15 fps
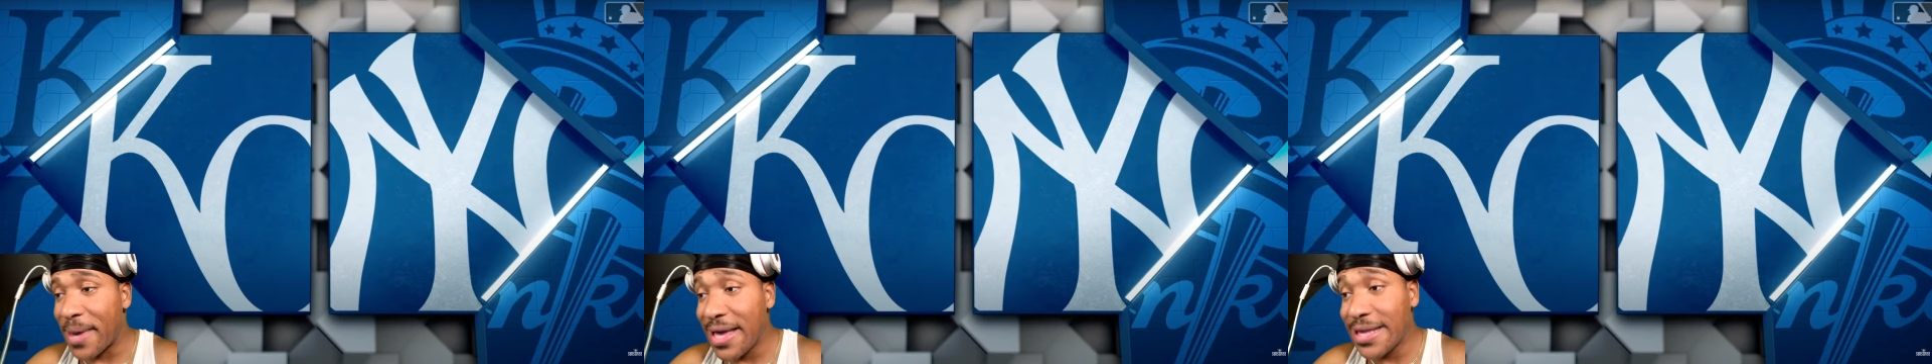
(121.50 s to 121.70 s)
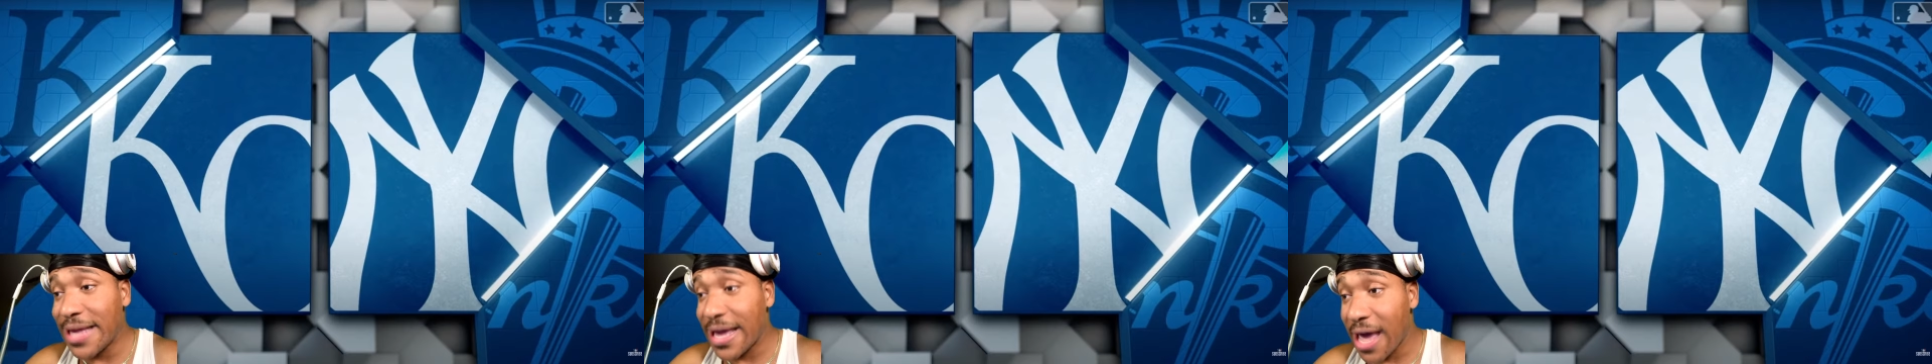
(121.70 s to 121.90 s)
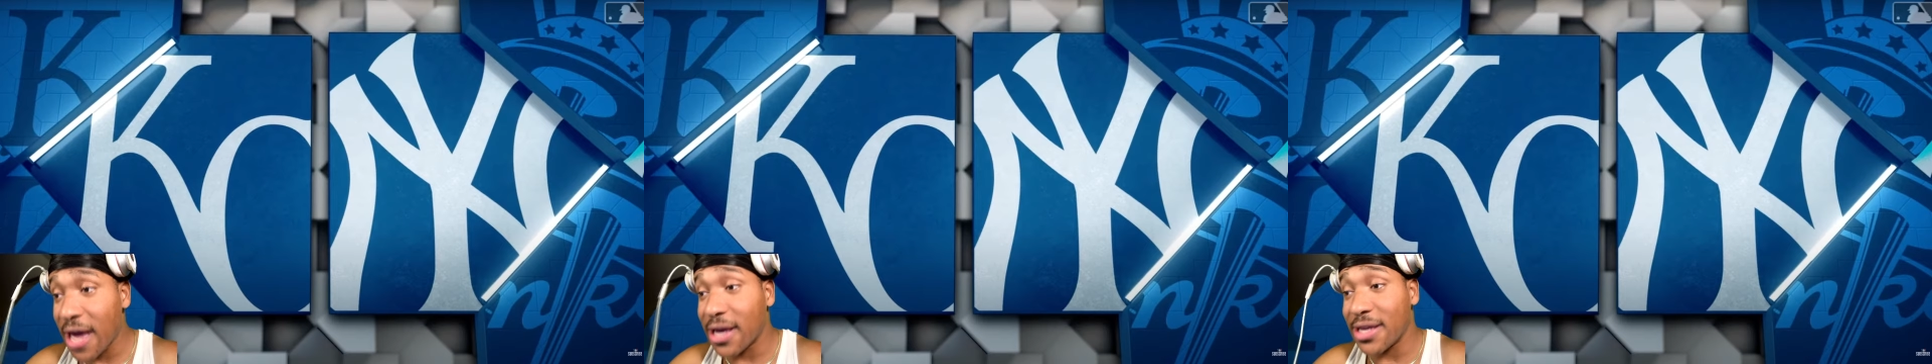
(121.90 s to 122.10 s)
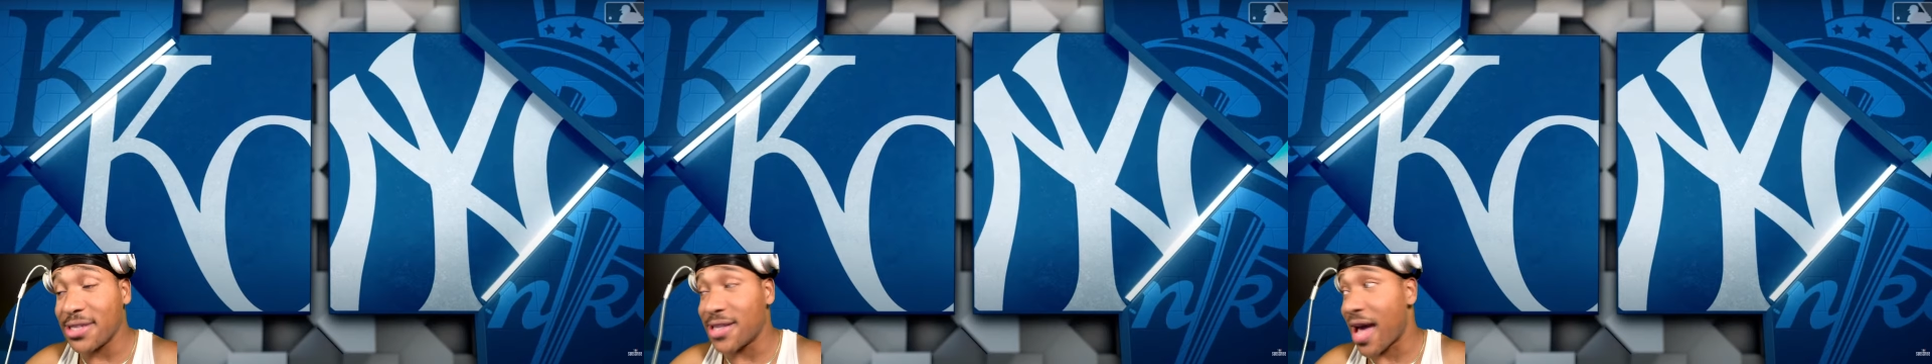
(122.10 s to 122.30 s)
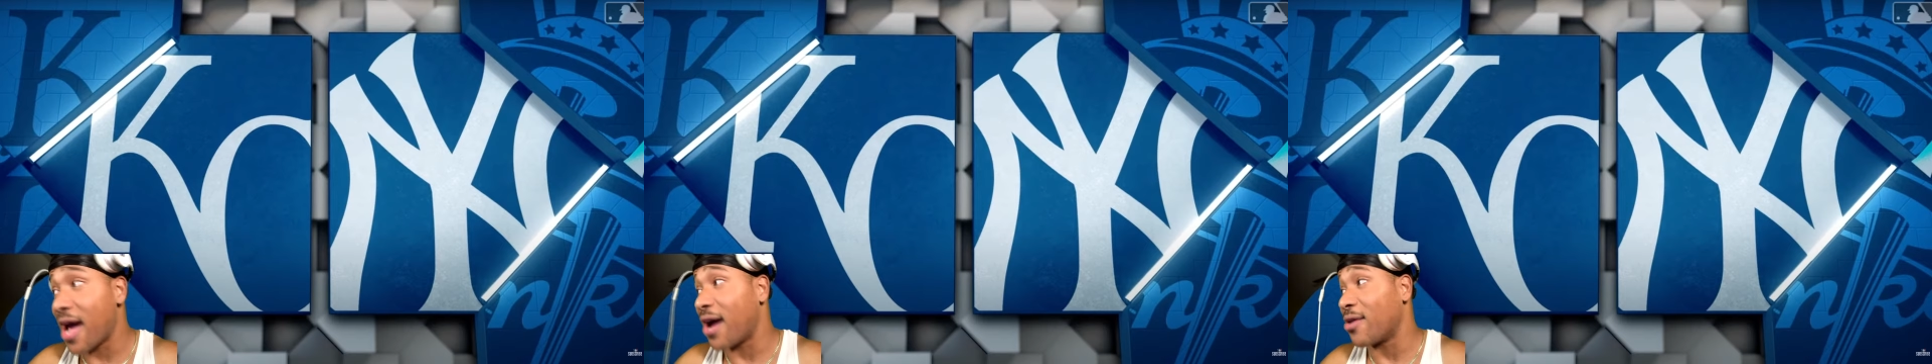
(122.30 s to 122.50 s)
Beat the
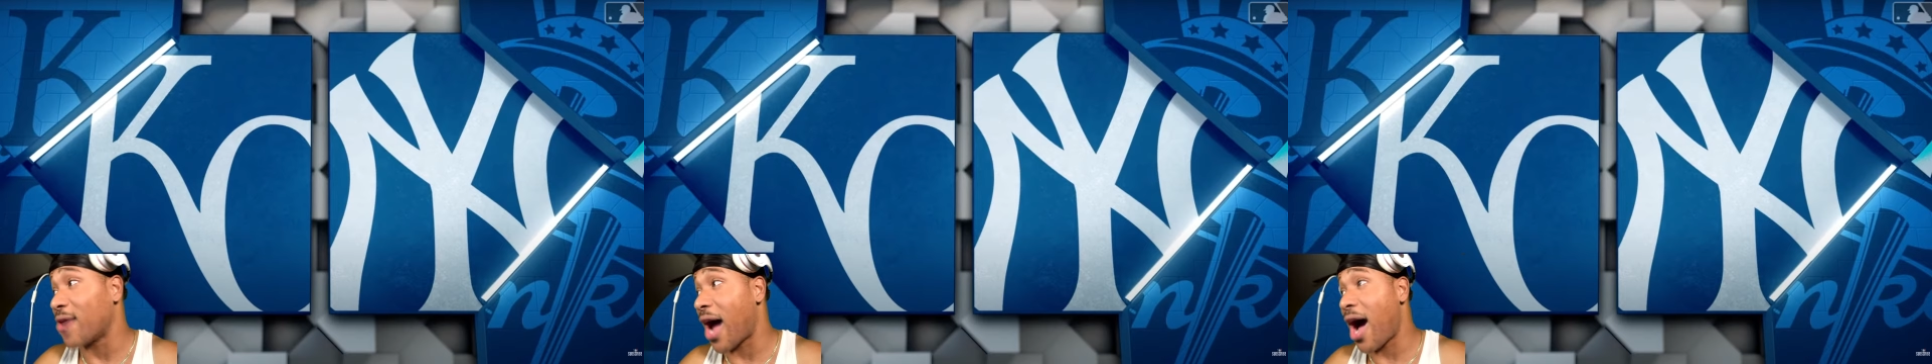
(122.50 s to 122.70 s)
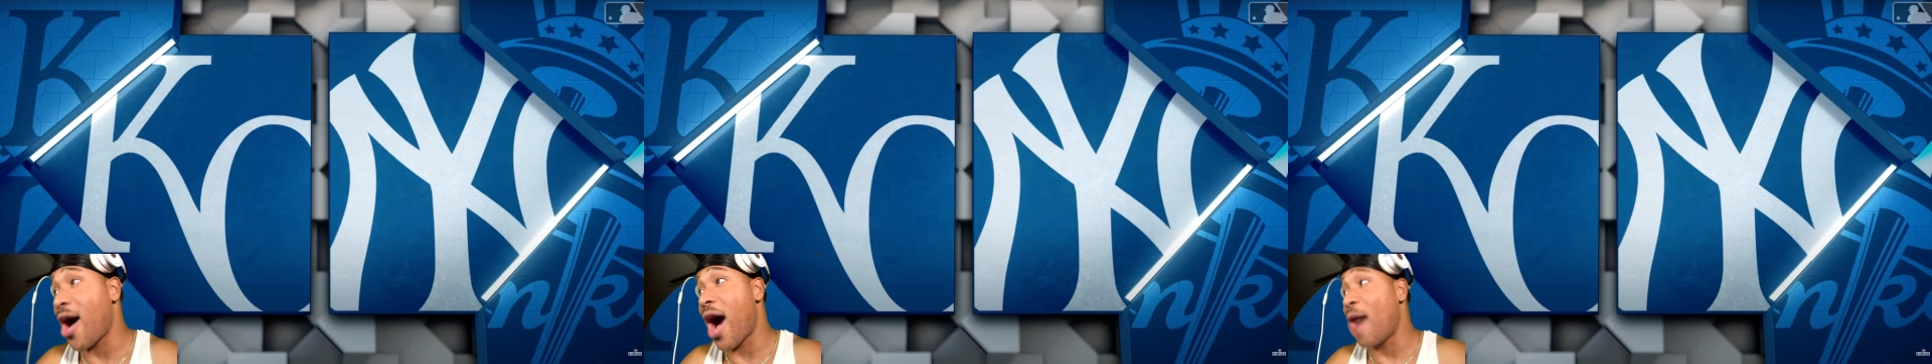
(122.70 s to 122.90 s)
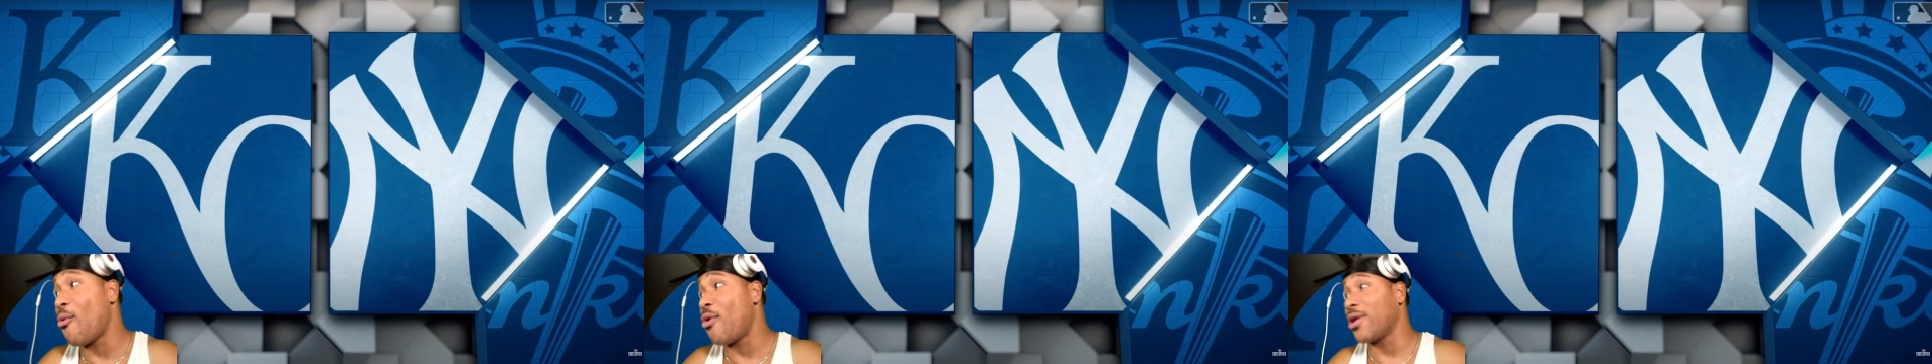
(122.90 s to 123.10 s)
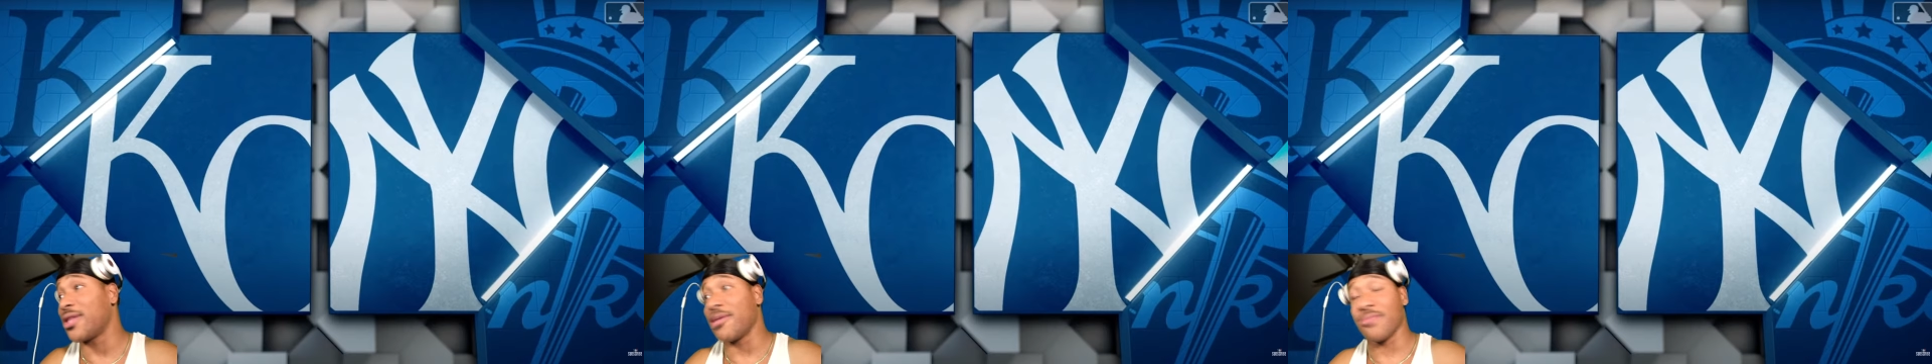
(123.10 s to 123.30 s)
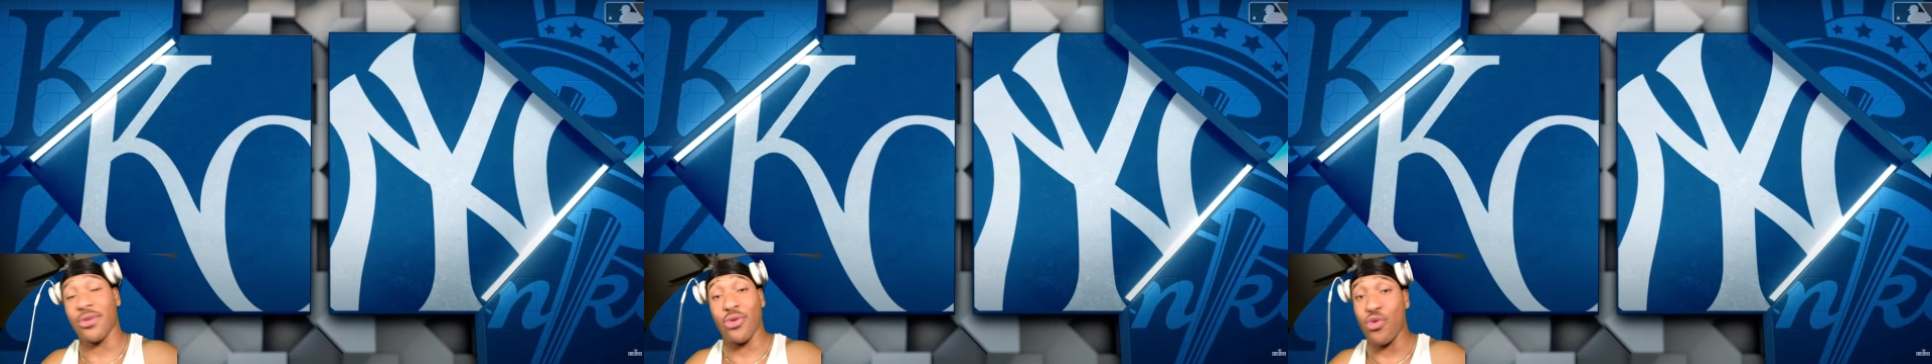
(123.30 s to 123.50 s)
Yankees down. I want
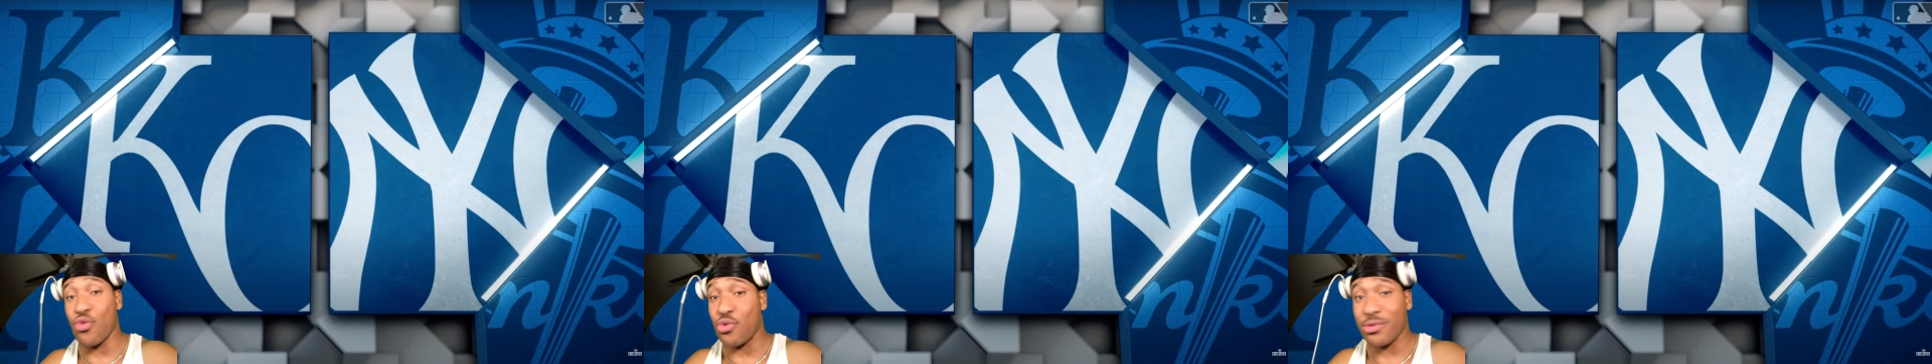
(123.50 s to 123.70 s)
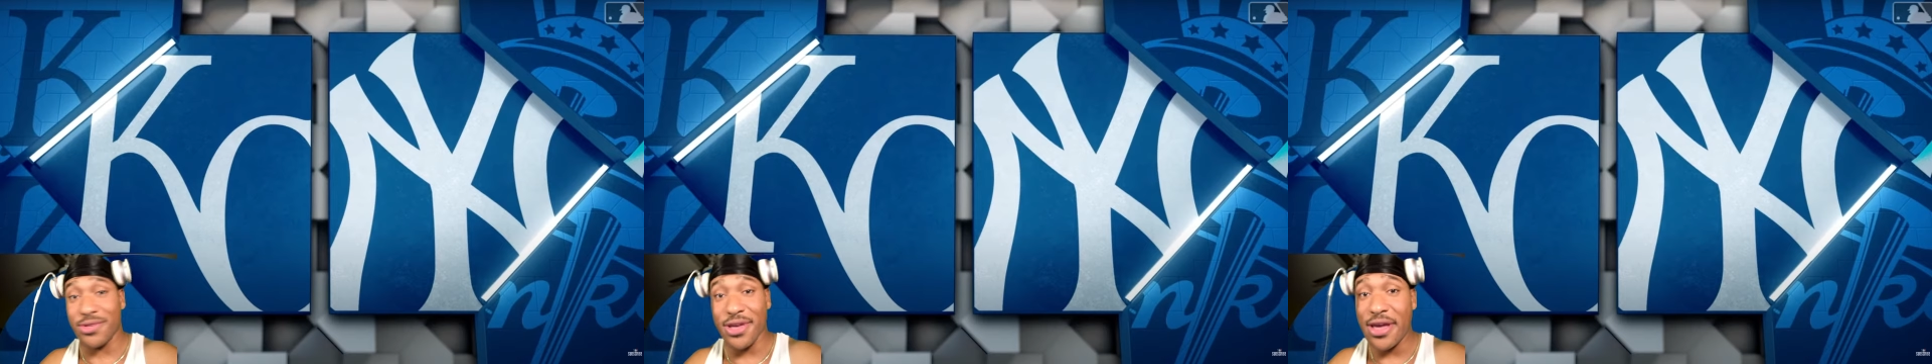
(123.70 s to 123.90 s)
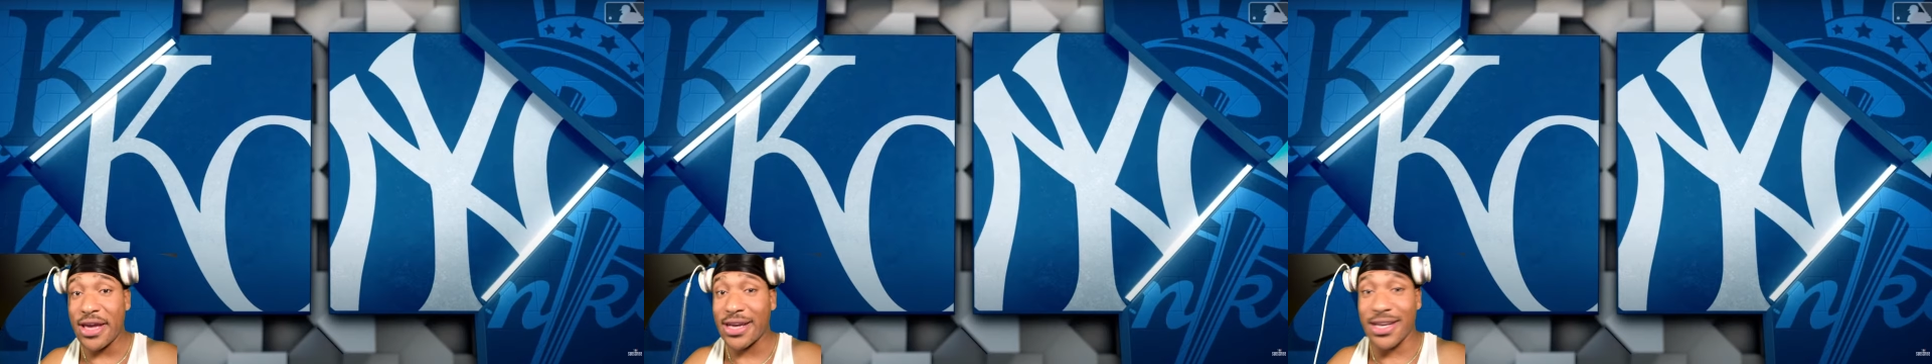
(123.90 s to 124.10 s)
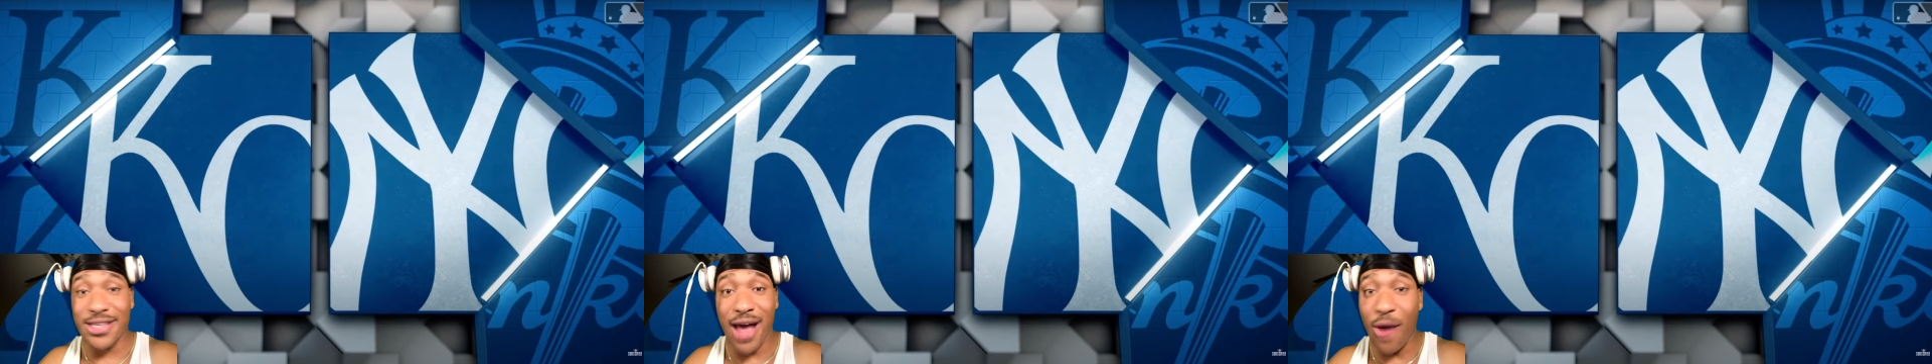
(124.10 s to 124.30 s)
them to lose, because